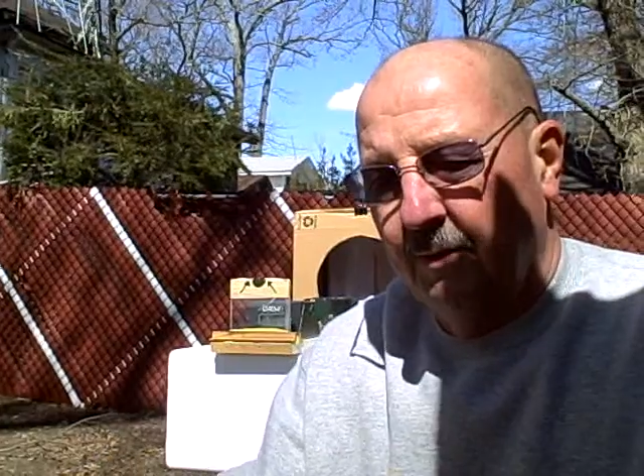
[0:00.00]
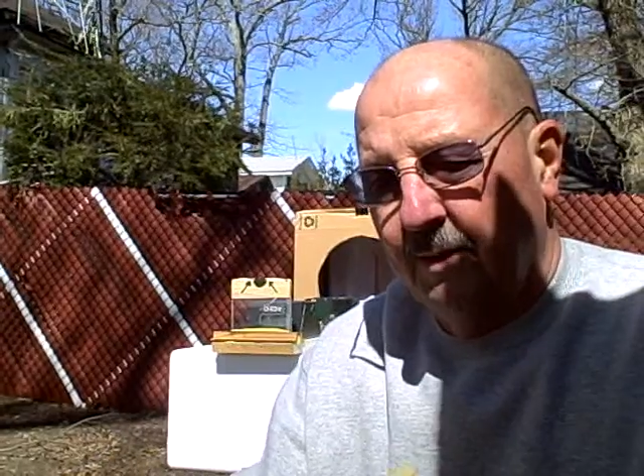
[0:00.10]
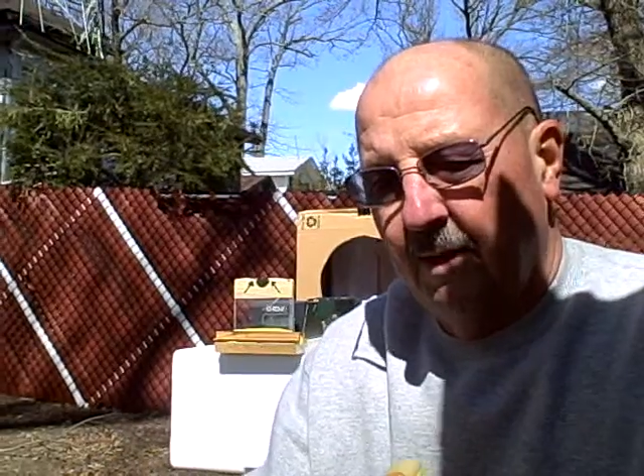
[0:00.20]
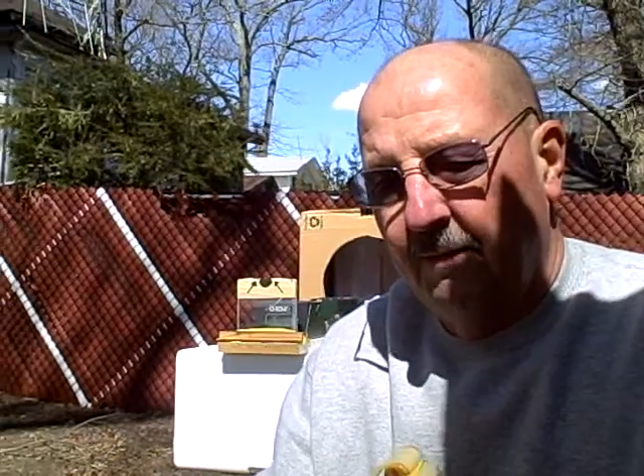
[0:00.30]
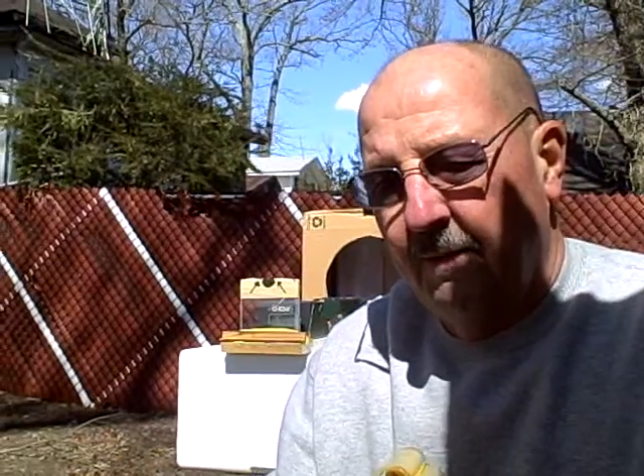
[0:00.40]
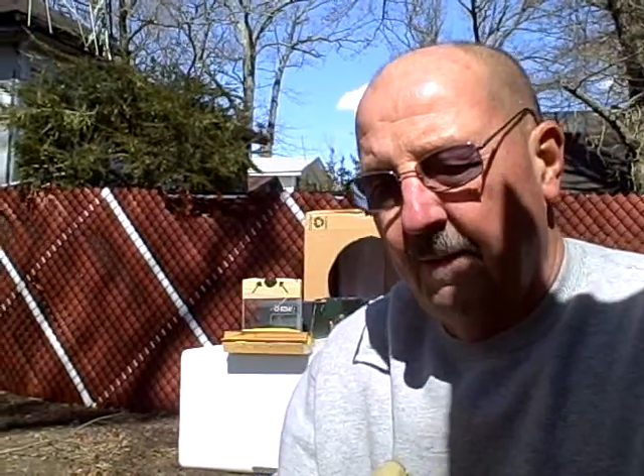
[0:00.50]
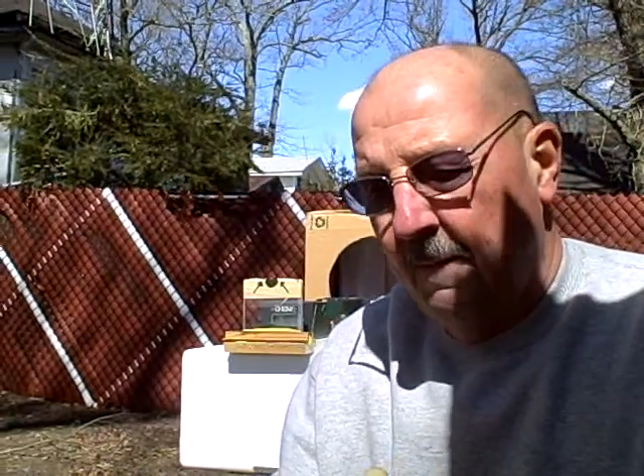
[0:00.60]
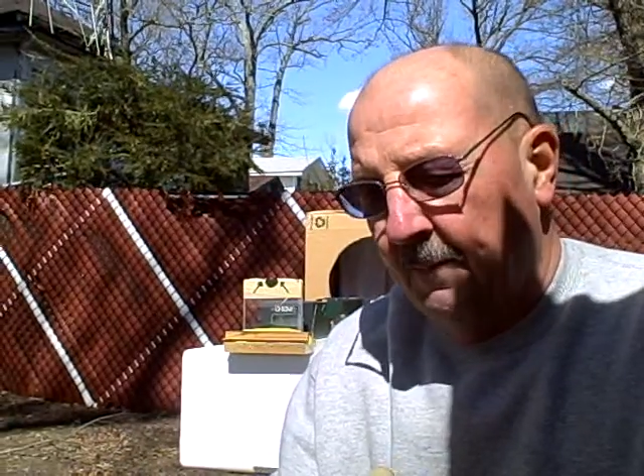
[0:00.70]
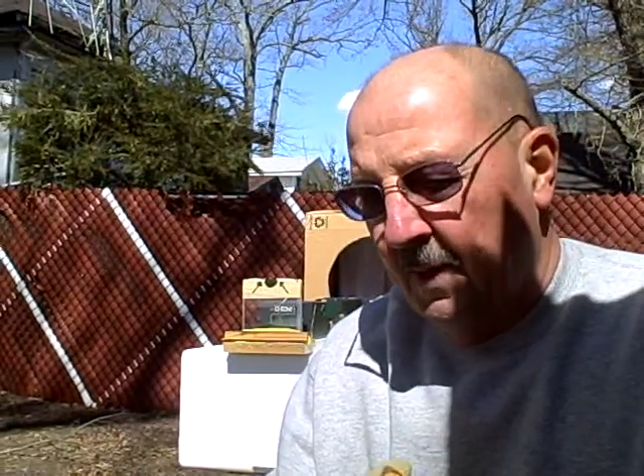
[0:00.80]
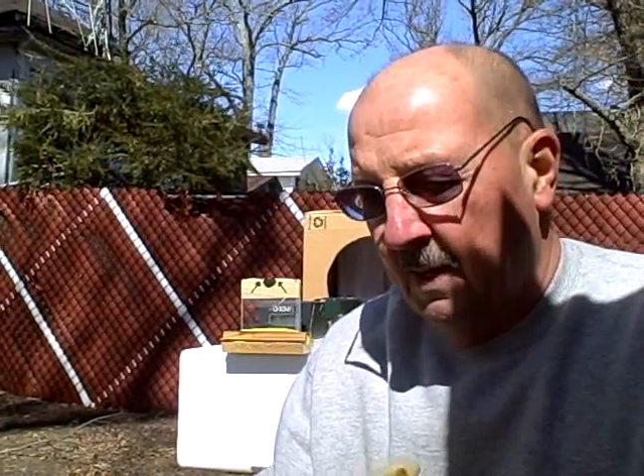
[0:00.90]
stuff.
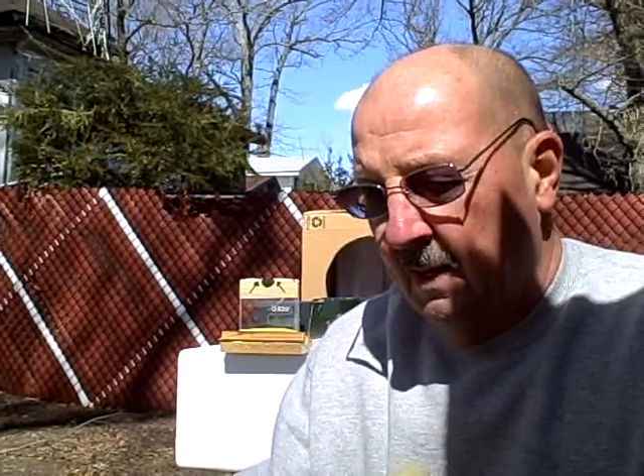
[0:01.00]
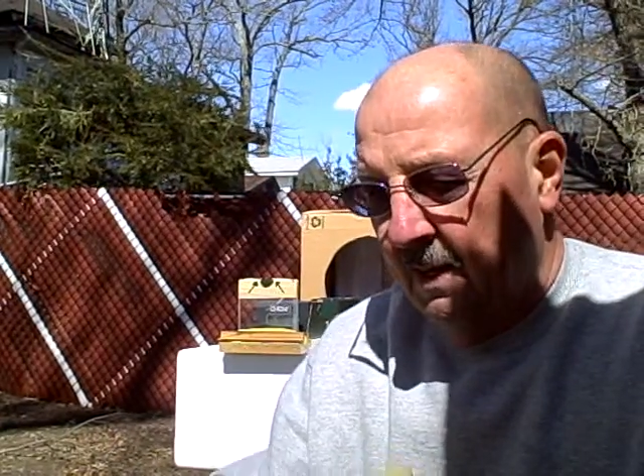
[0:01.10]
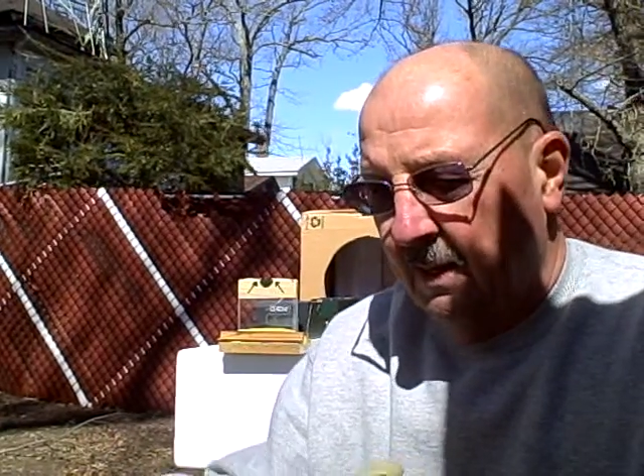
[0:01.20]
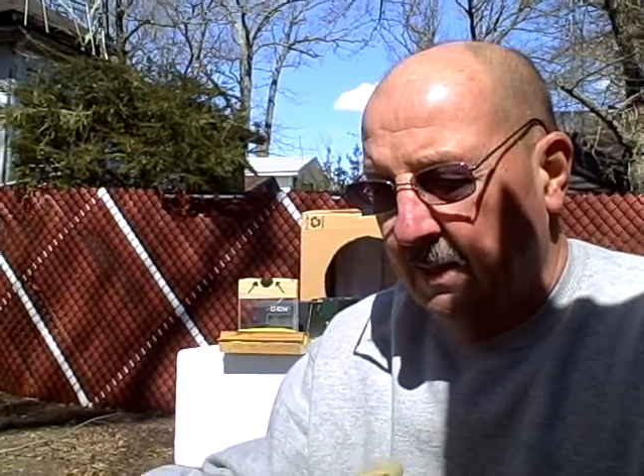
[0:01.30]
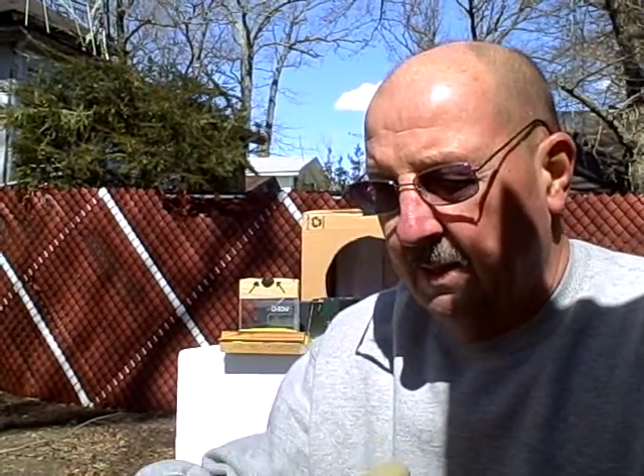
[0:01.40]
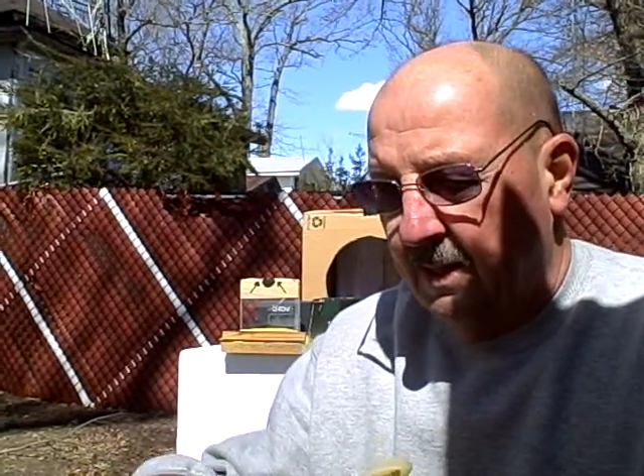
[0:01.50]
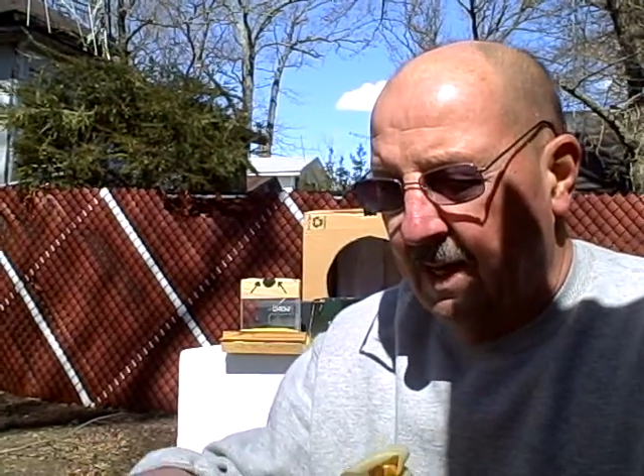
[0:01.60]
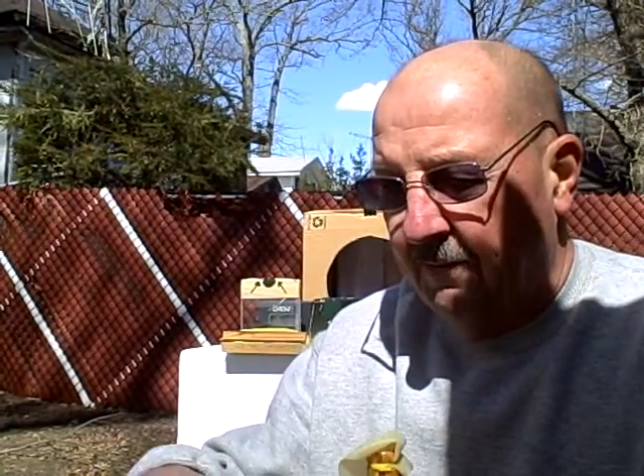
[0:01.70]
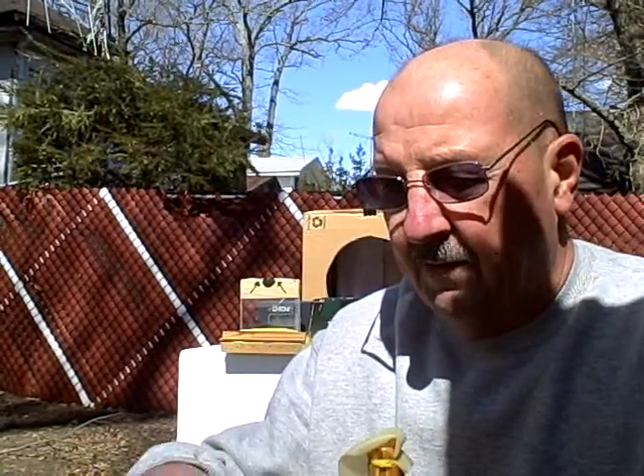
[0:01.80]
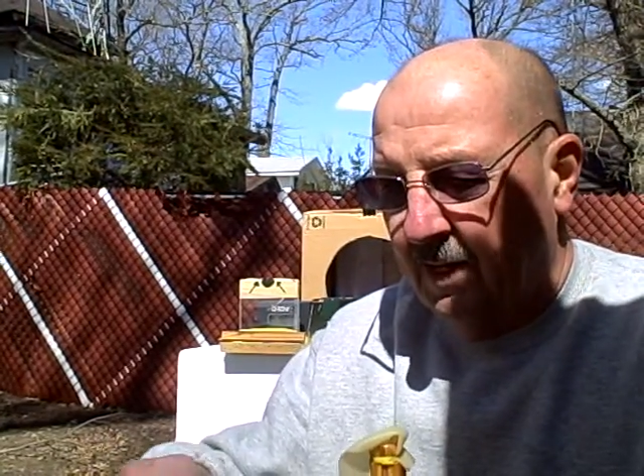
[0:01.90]
And this is the
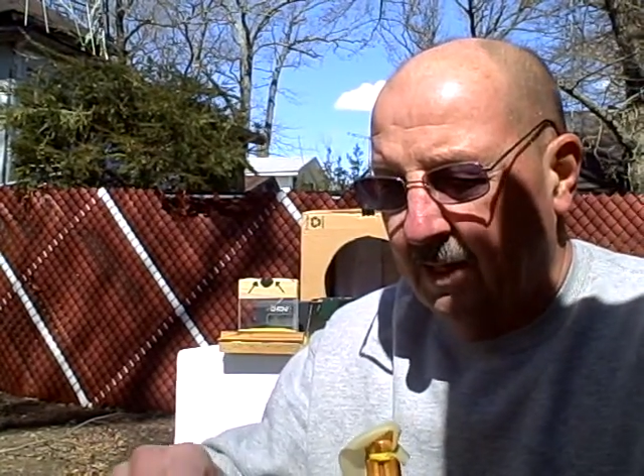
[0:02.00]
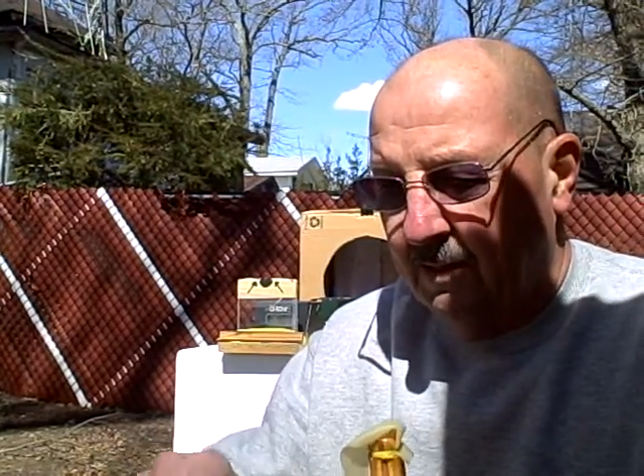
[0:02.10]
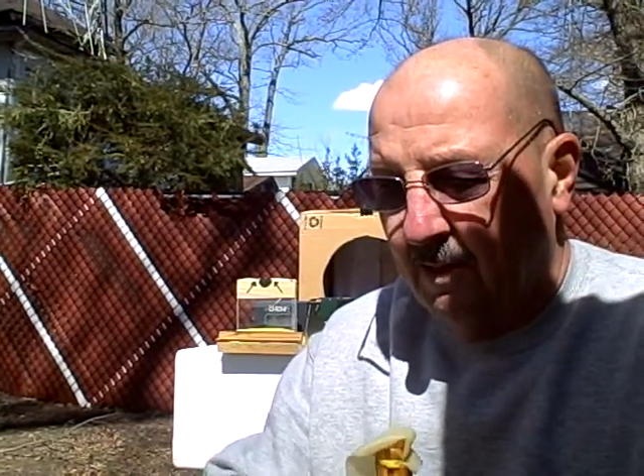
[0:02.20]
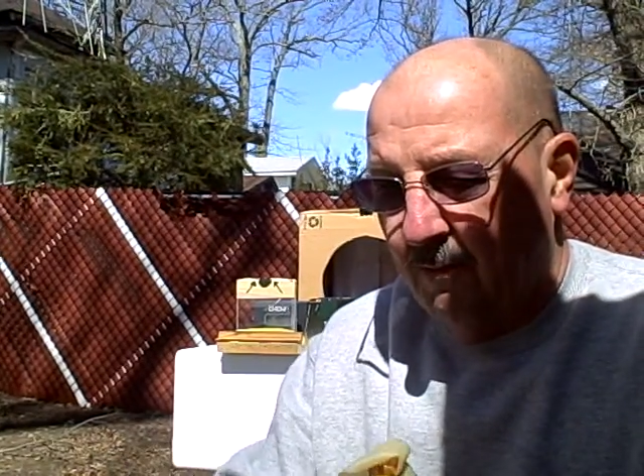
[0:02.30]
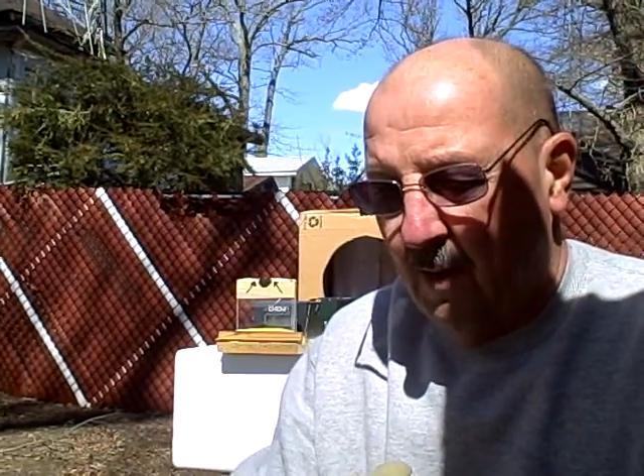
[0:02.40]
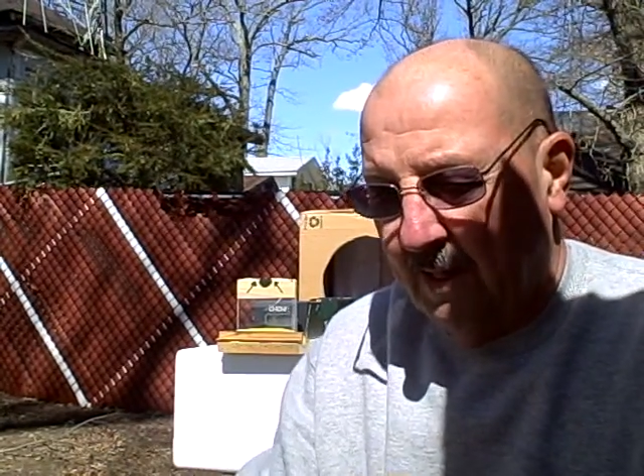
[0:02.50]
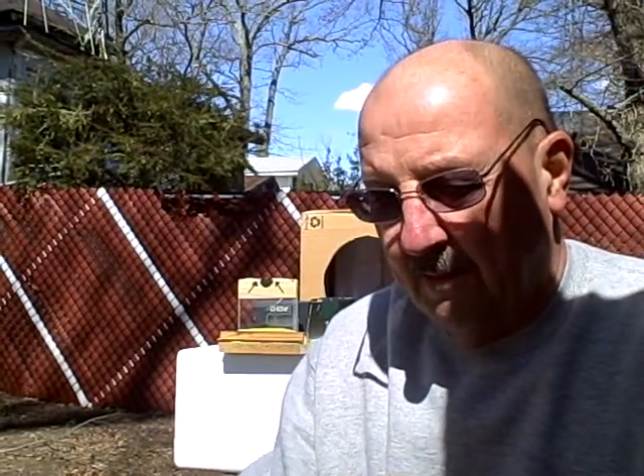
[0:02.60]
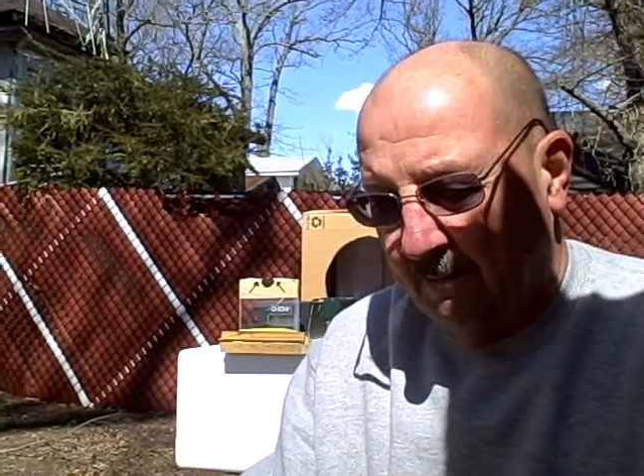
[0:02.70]
FDA stuff, white.